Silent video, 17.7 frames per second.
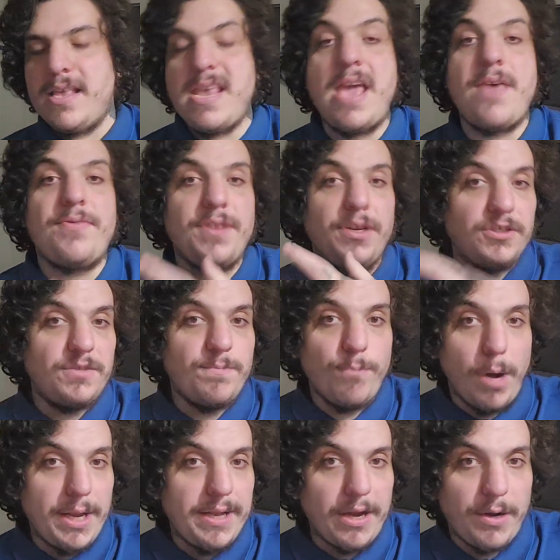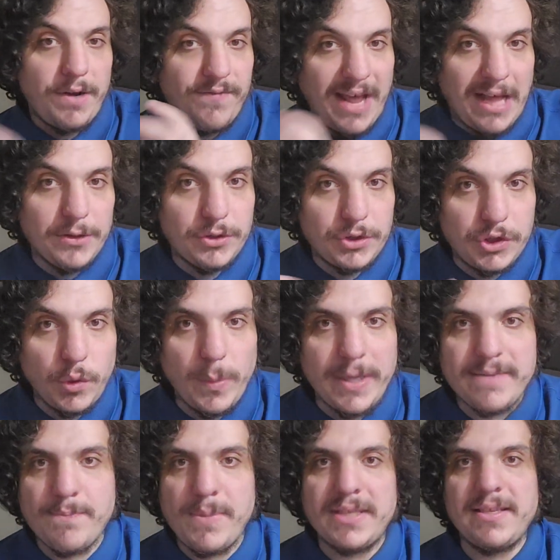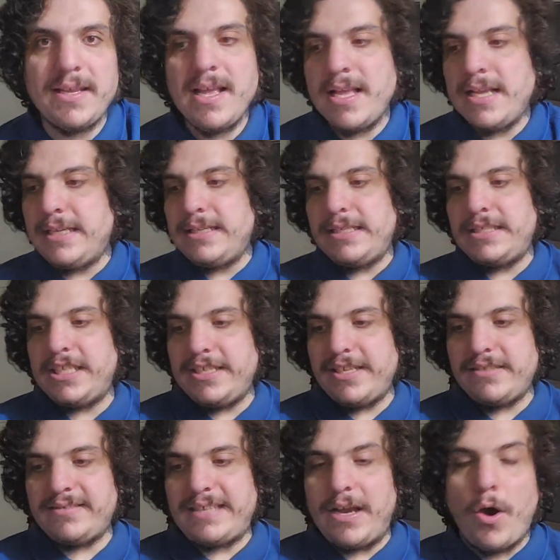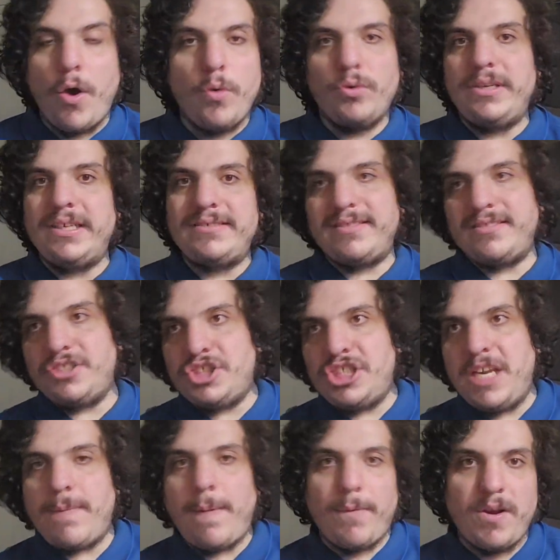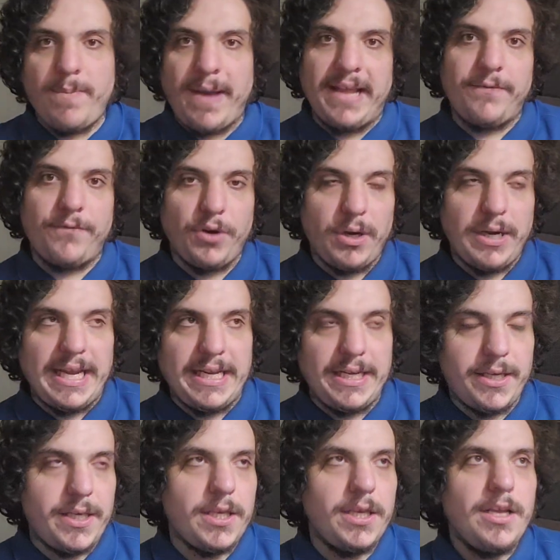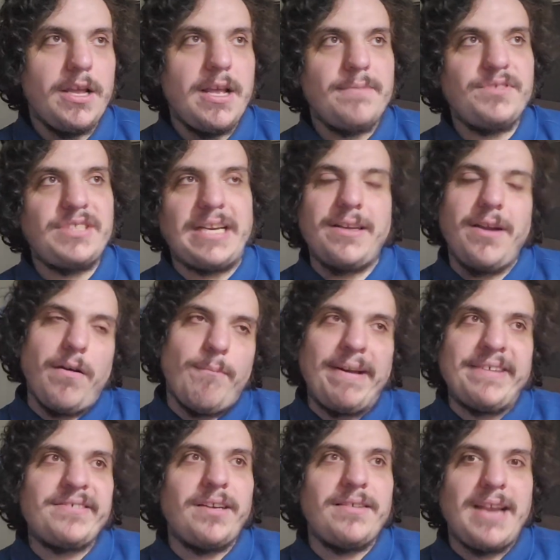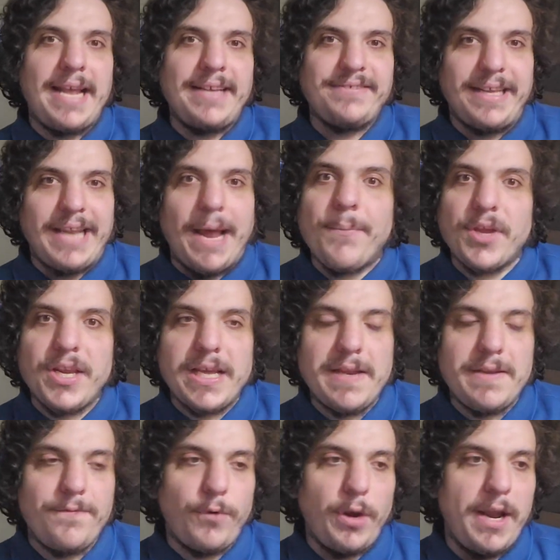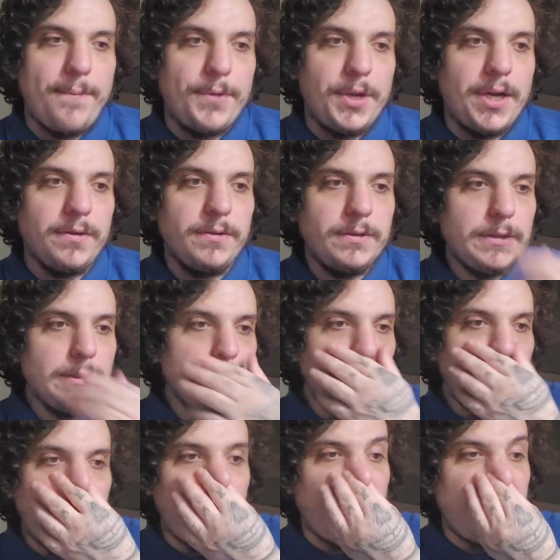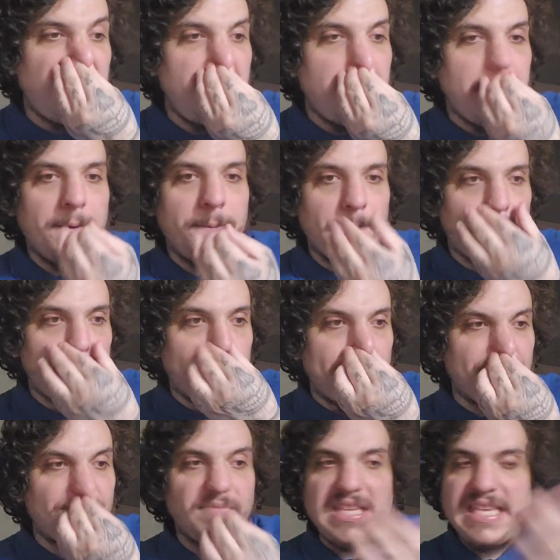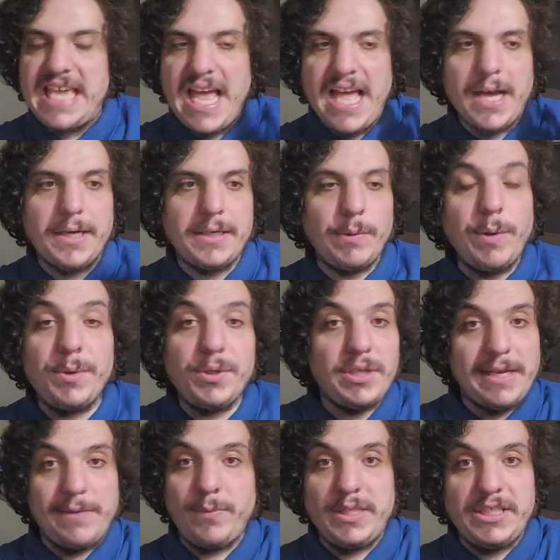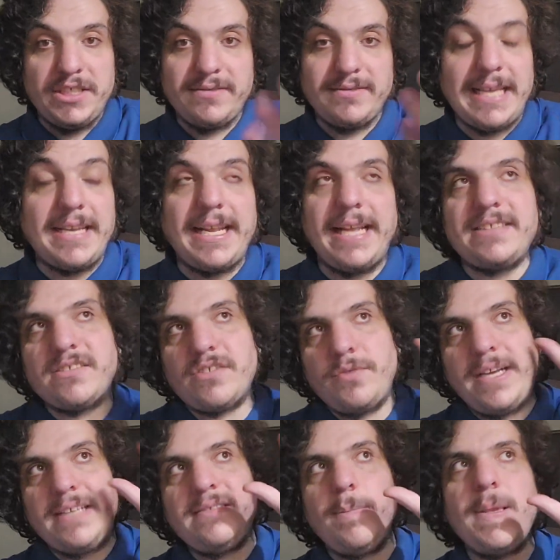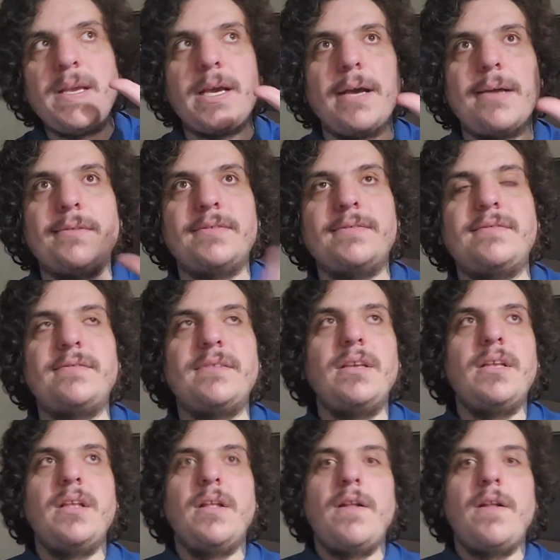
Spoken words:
Yes, there's monetary value to it, but she didn't say, "Oh, this is cheap. I'm going to buy it for Ink." She's like, "No, my son likes that. I'm going to get it for him," And yeah, we just, and it's crazy because